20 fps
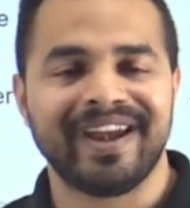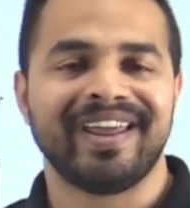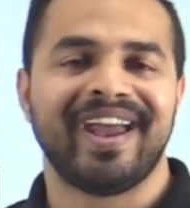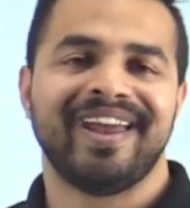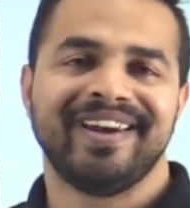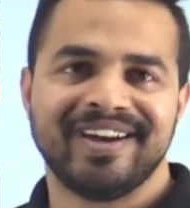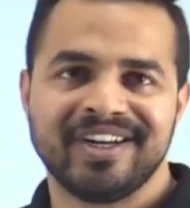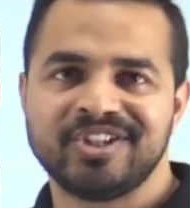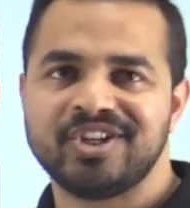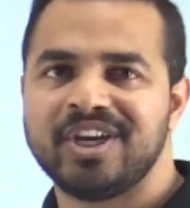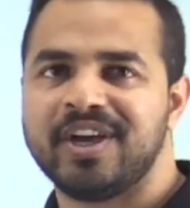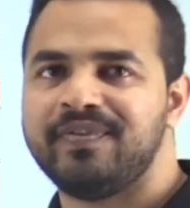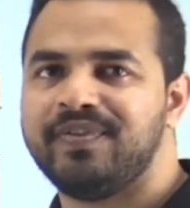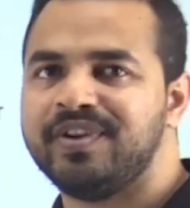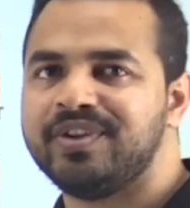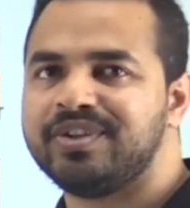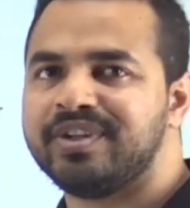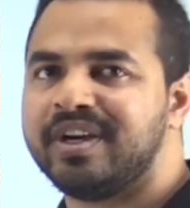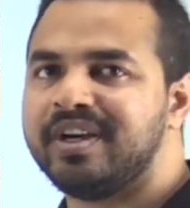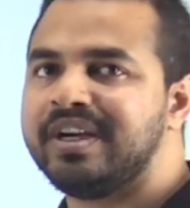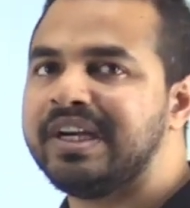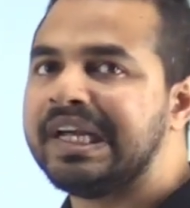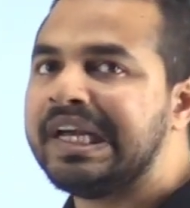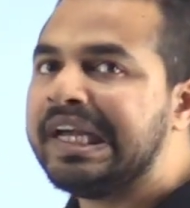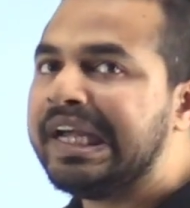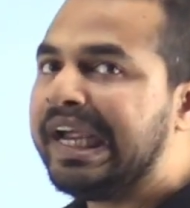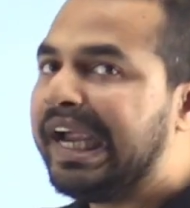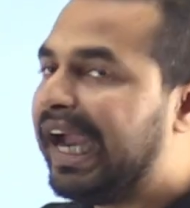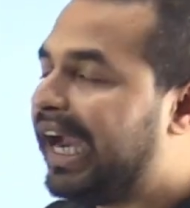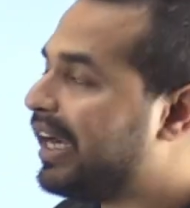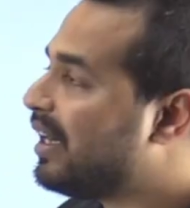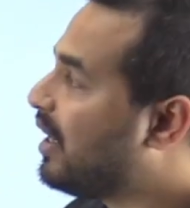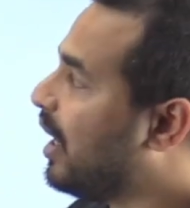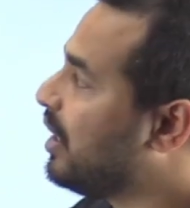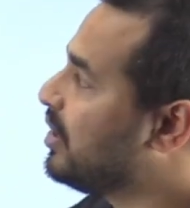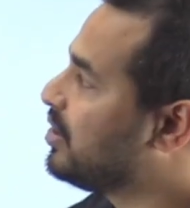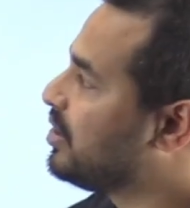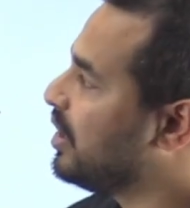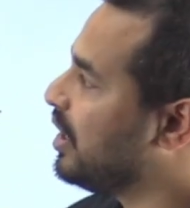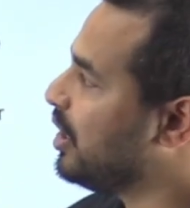and energy efficient
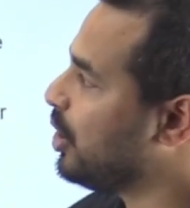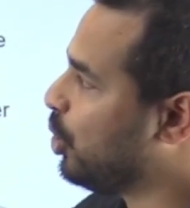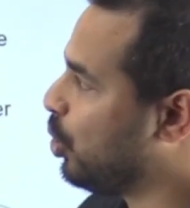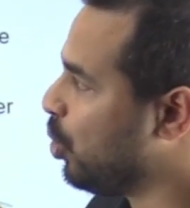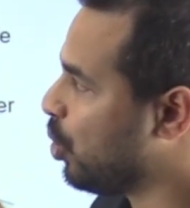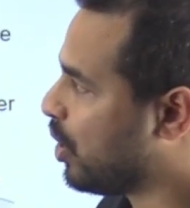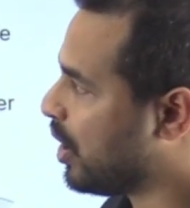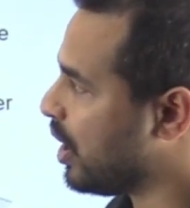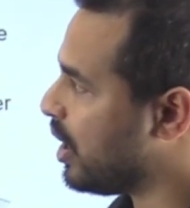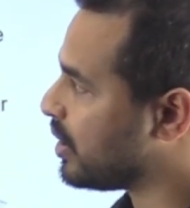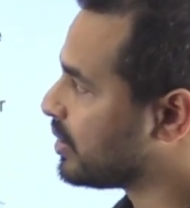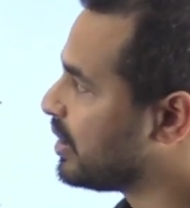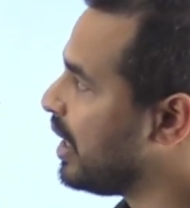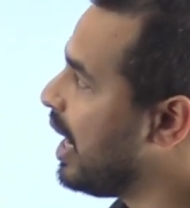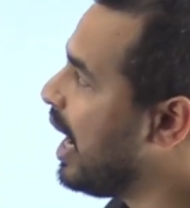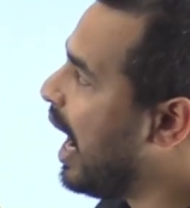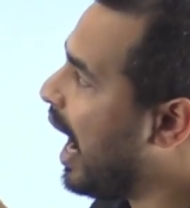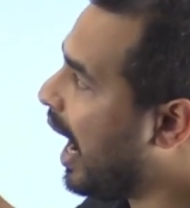induction cookers.